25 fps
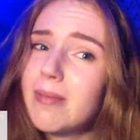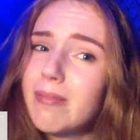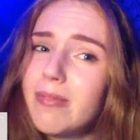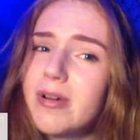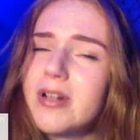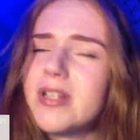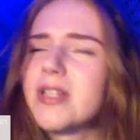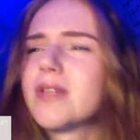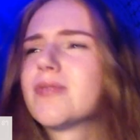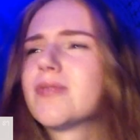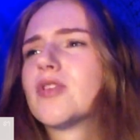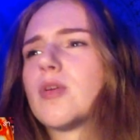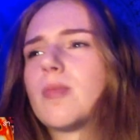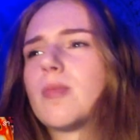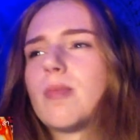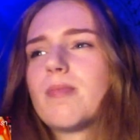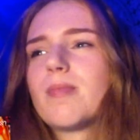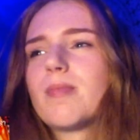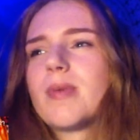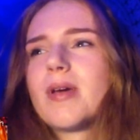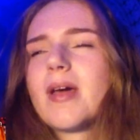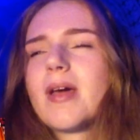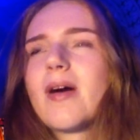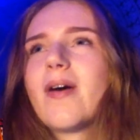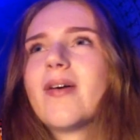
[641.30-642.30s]
impressive,
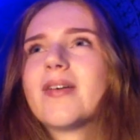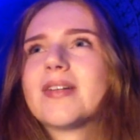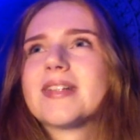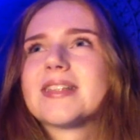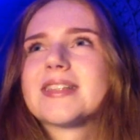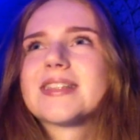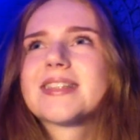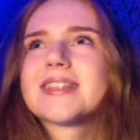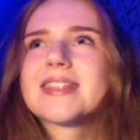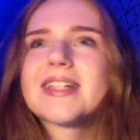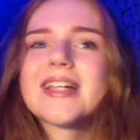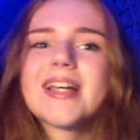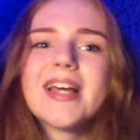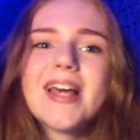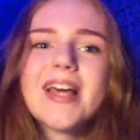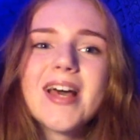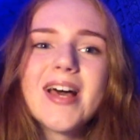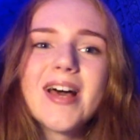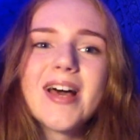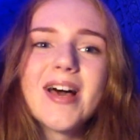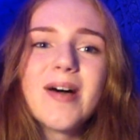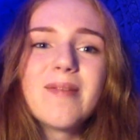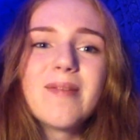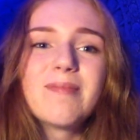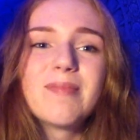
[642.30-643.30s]
to be honest.
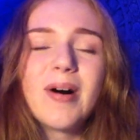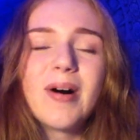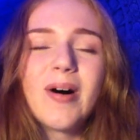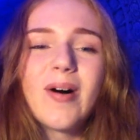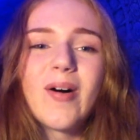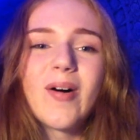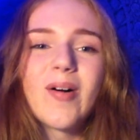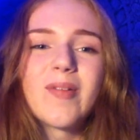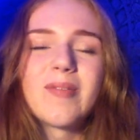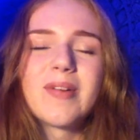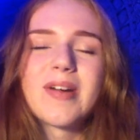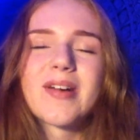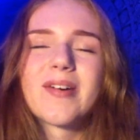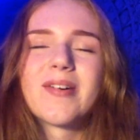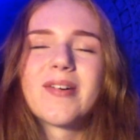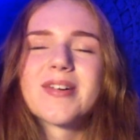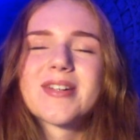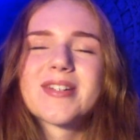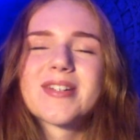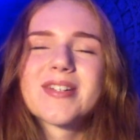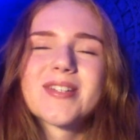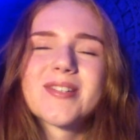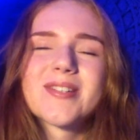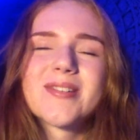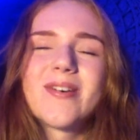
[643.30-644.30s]
But oh my
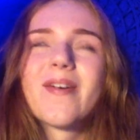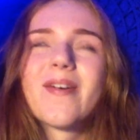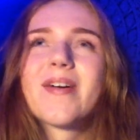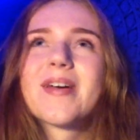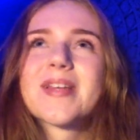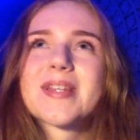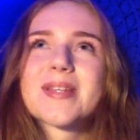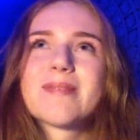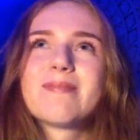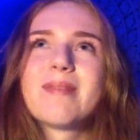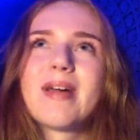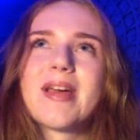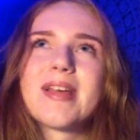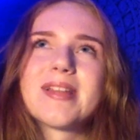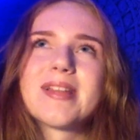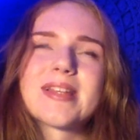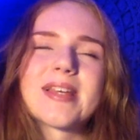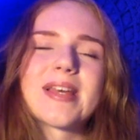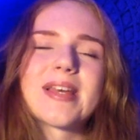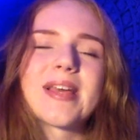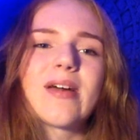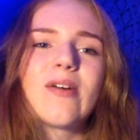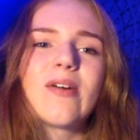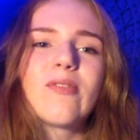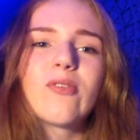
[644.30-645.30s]
gosh, this song is
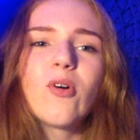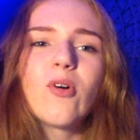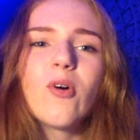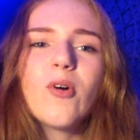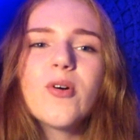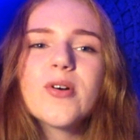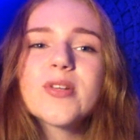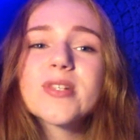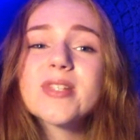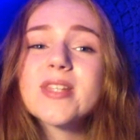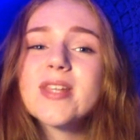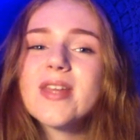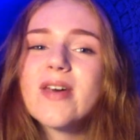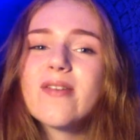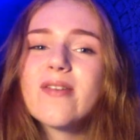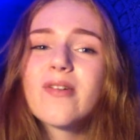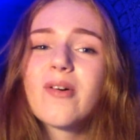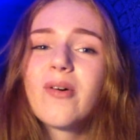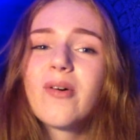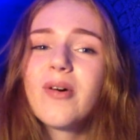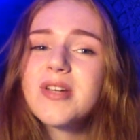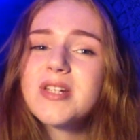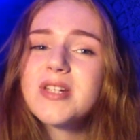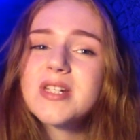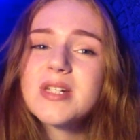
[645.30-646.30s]
amazing. Of course, they have
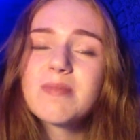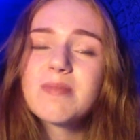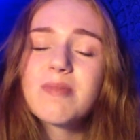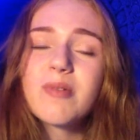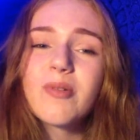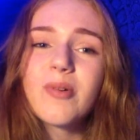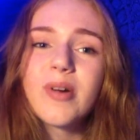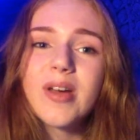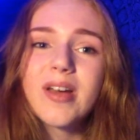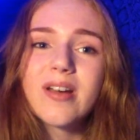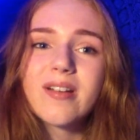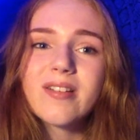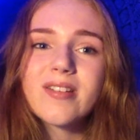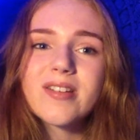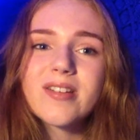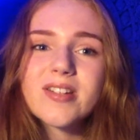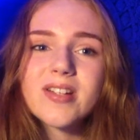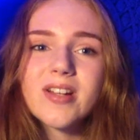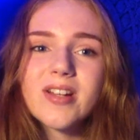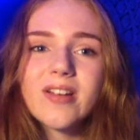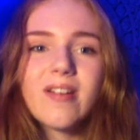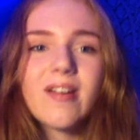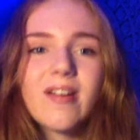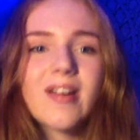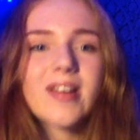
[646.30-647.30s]
questionable
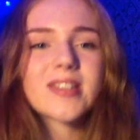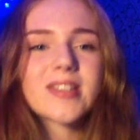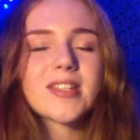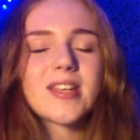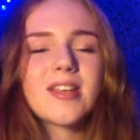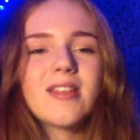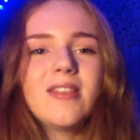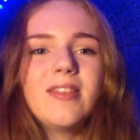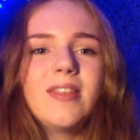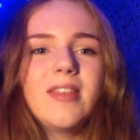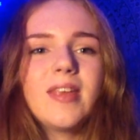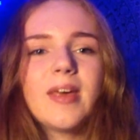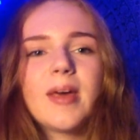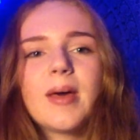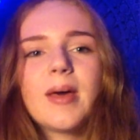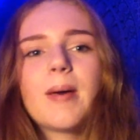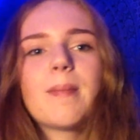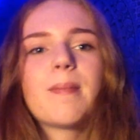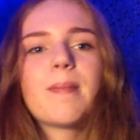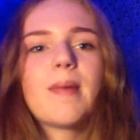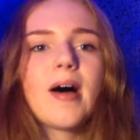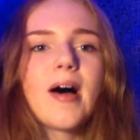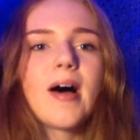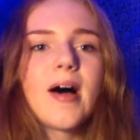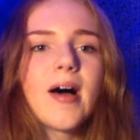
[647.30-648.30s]
English lyrics in there,
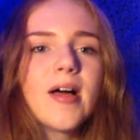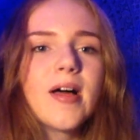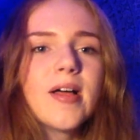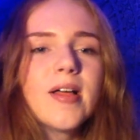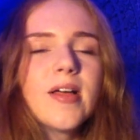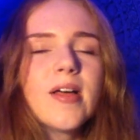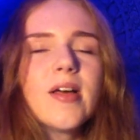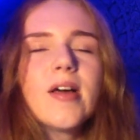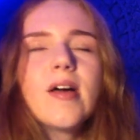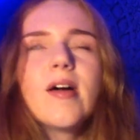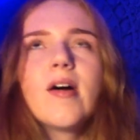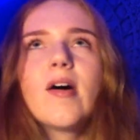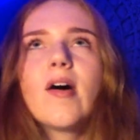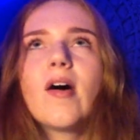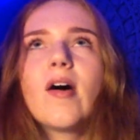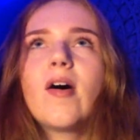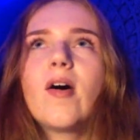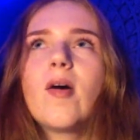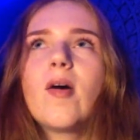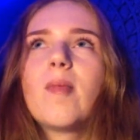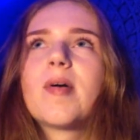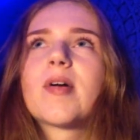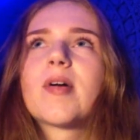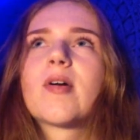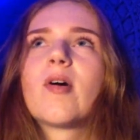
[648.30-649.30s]
but
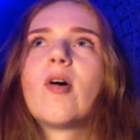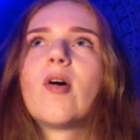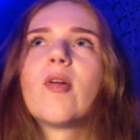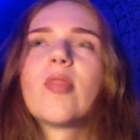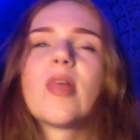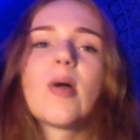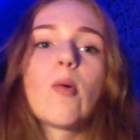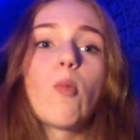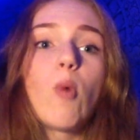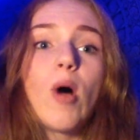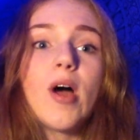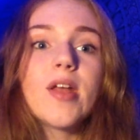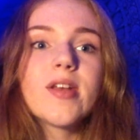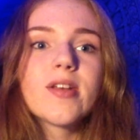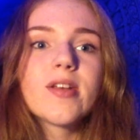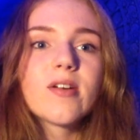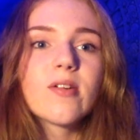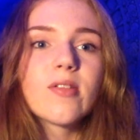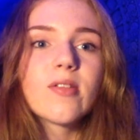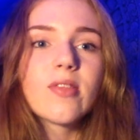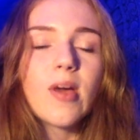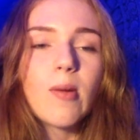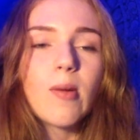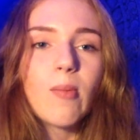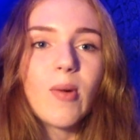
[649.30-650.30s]
oh my god, that
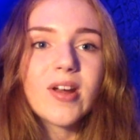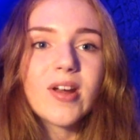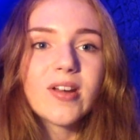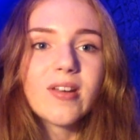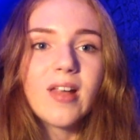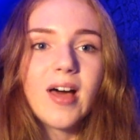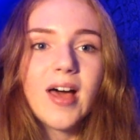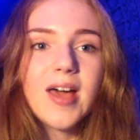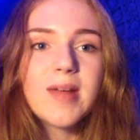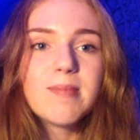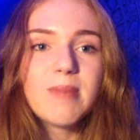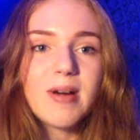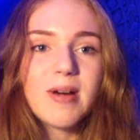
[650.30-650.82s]
one line,